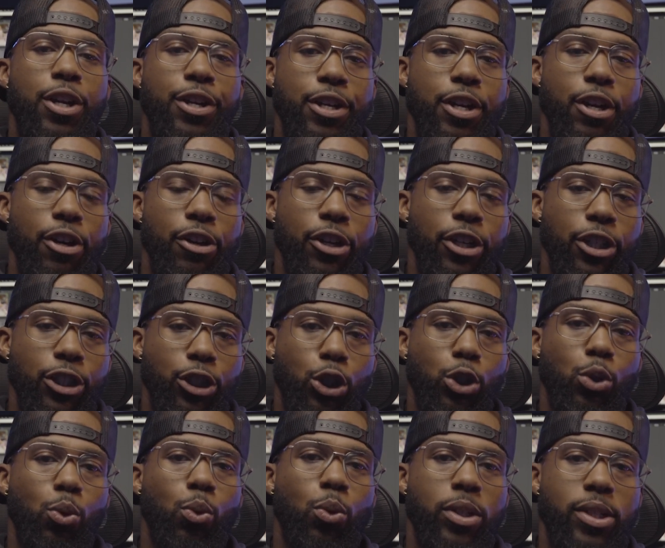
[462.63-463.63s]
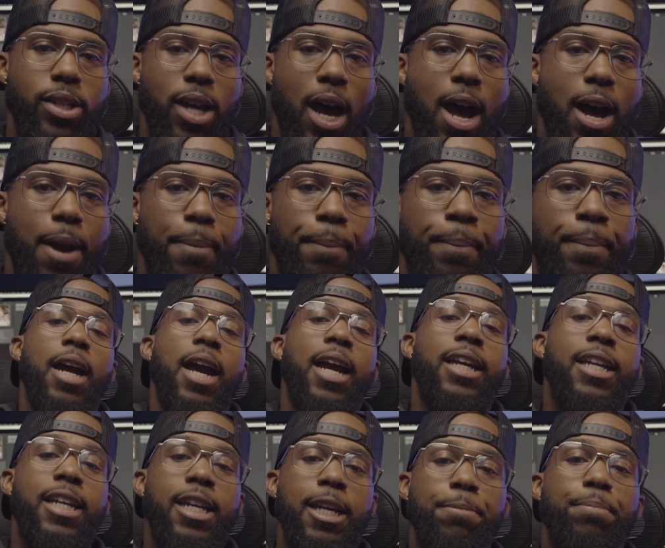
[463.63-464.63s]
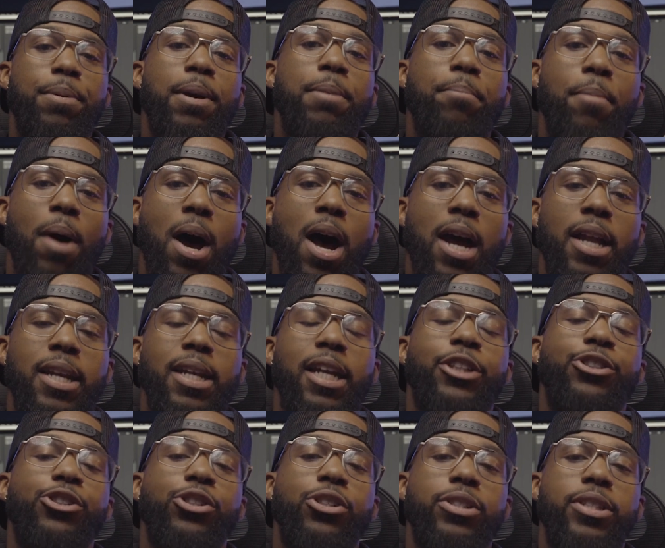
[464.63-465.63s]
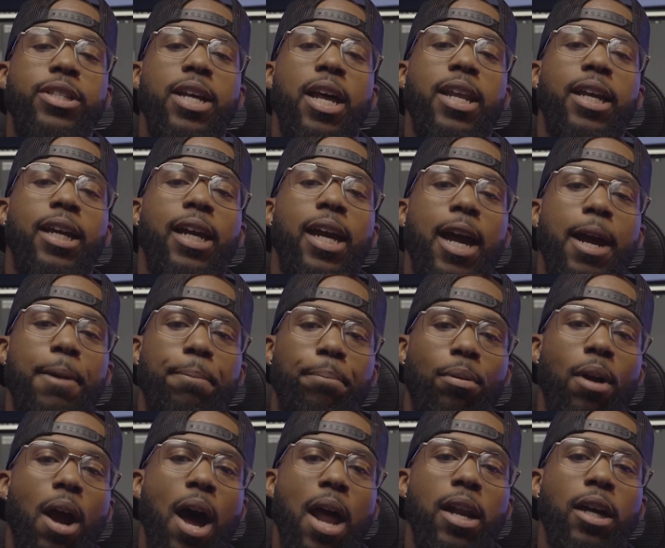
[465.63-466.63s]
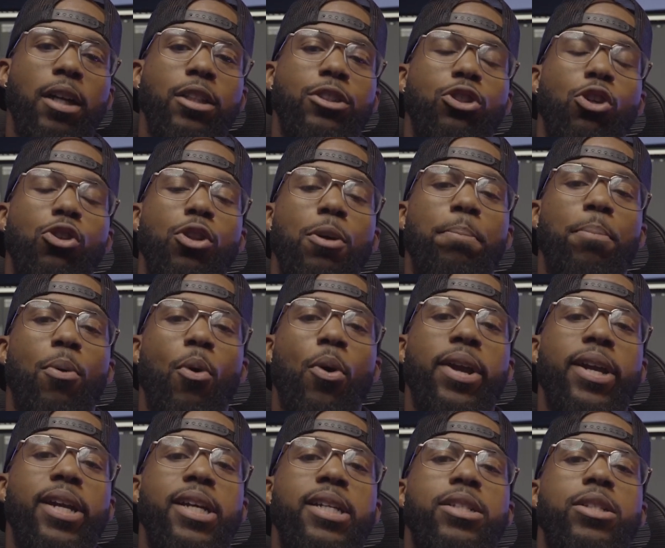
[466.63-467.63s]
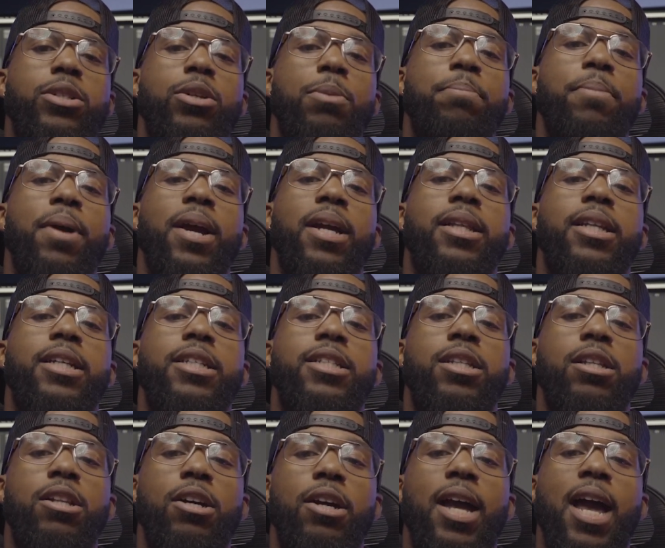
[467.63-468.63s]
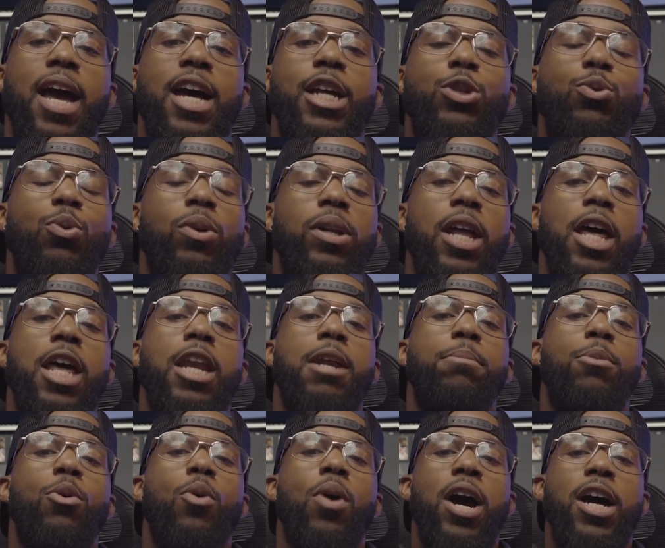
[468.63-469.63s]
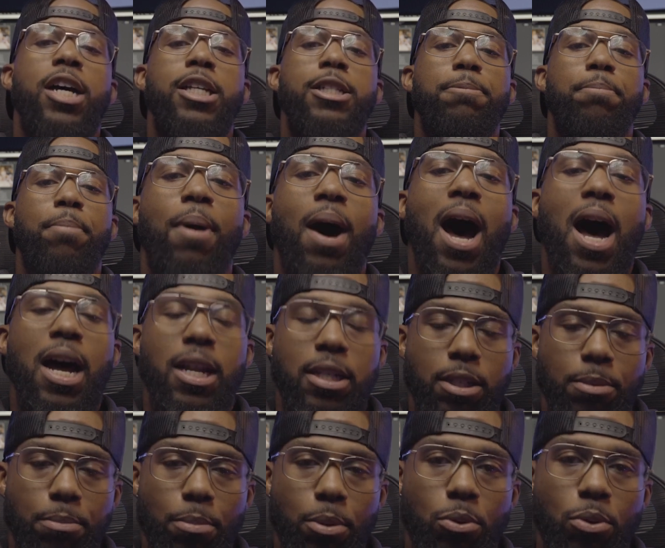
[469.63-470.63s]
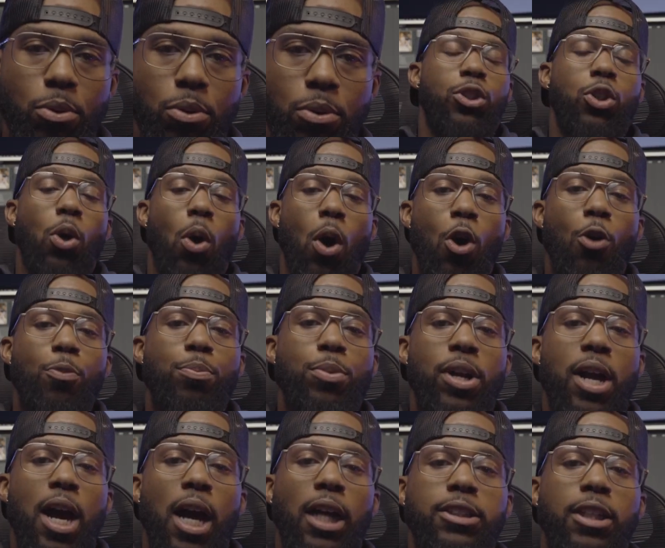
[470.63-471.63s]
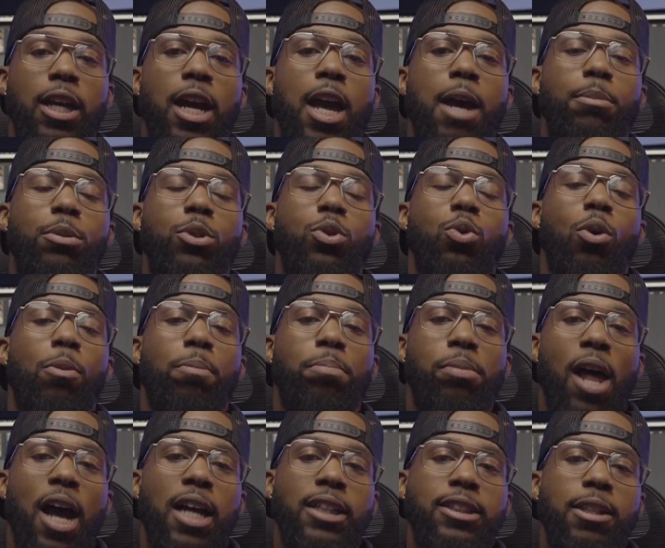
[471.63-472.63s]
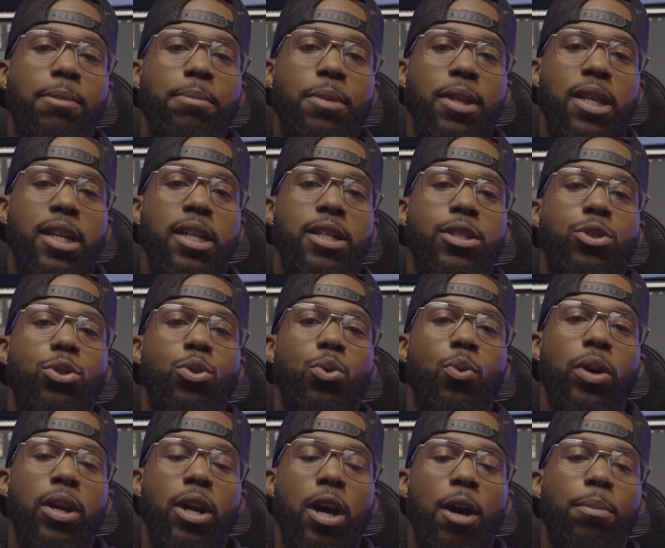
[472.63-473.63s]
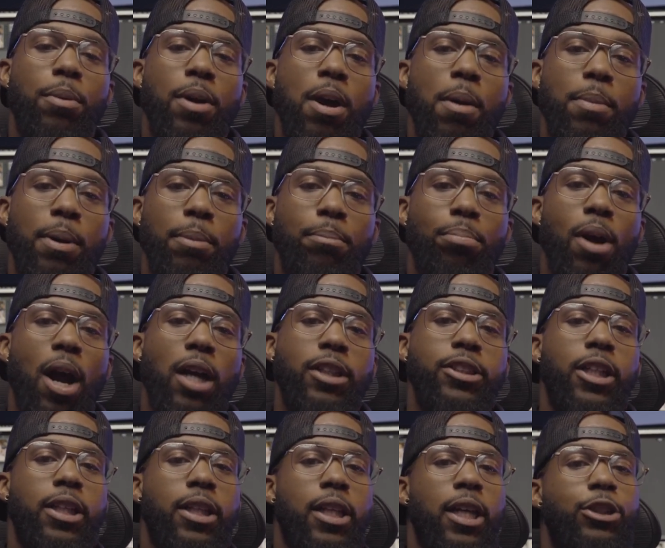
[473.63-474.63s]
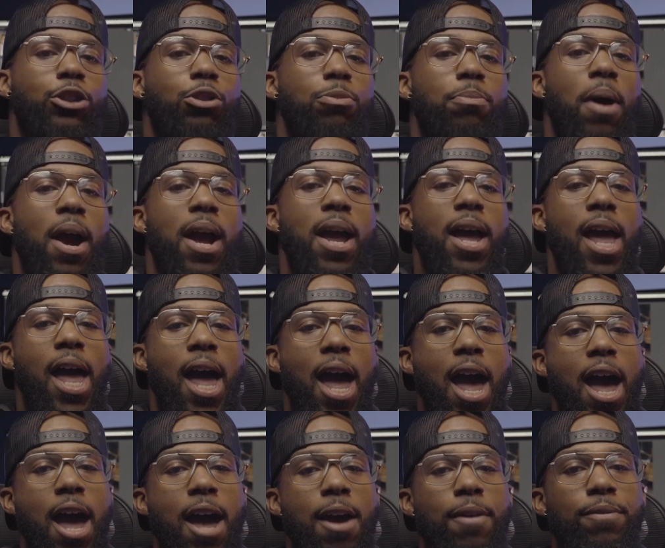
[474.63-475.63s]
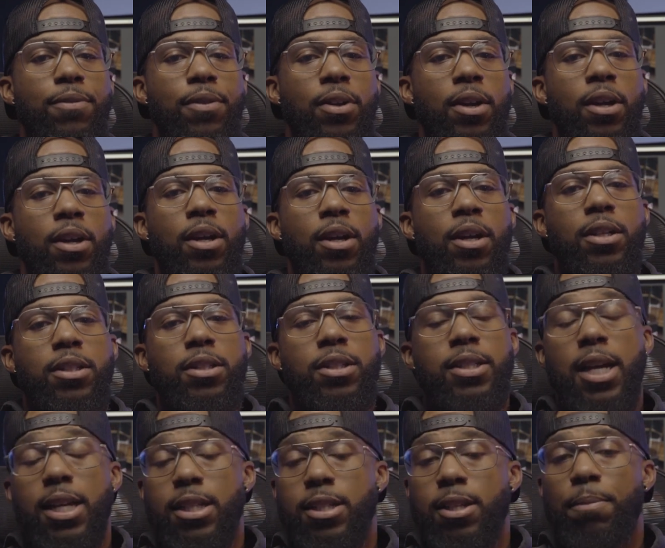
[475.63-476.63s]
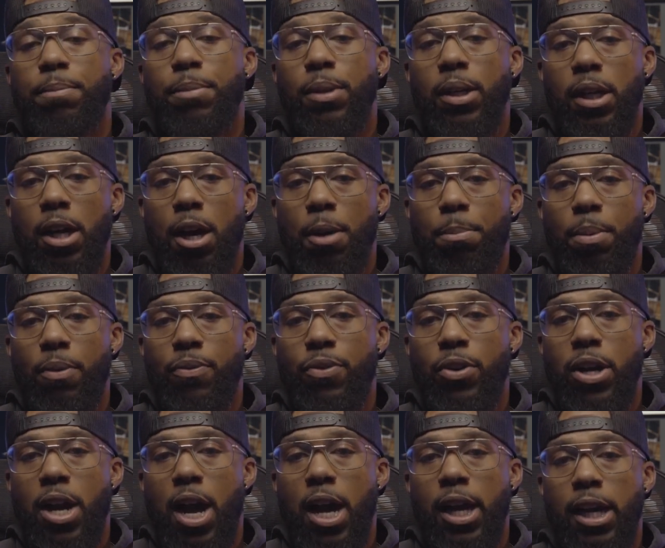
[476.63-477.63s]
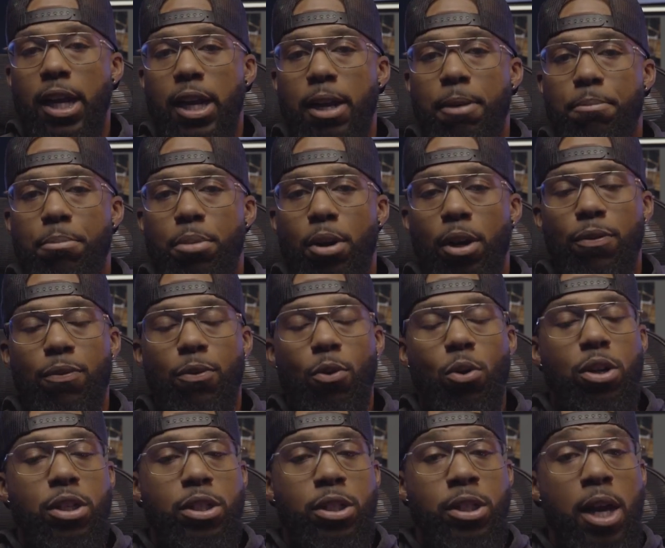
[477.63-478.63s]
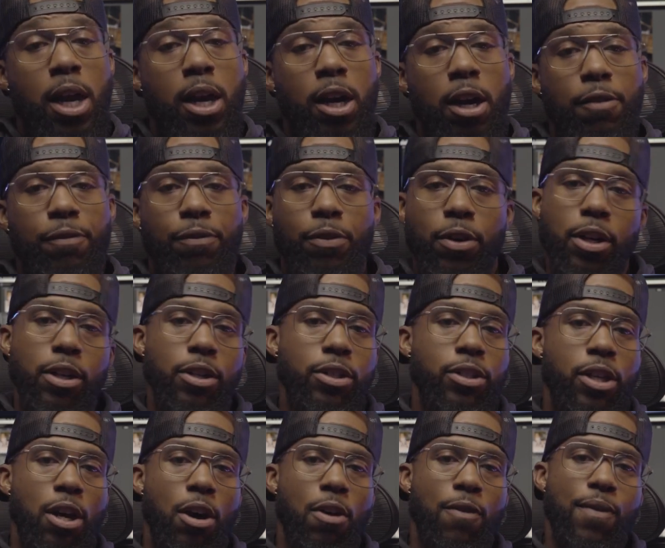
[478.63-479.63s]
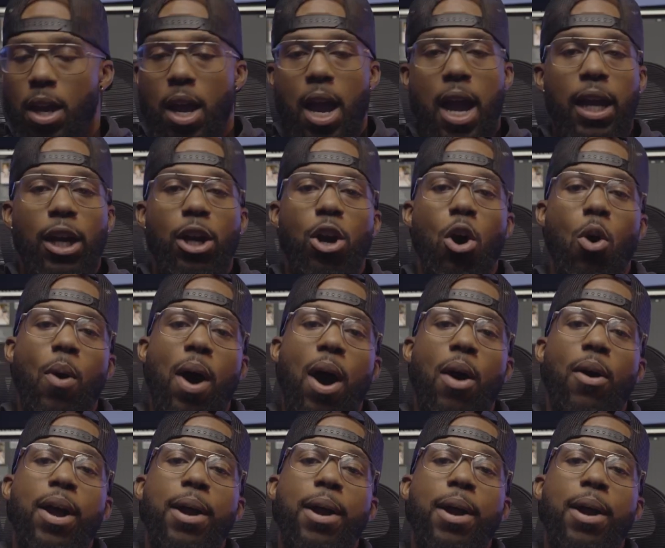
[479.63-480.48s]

during shoot time. And keep in mind that you're selling a product. So the point is to make this look as relatable as possible. So I hope you guys are able to apply some of this to an upcoming project that you might have. Set something up. If you're not getting booked for it, set it up for yourself and go out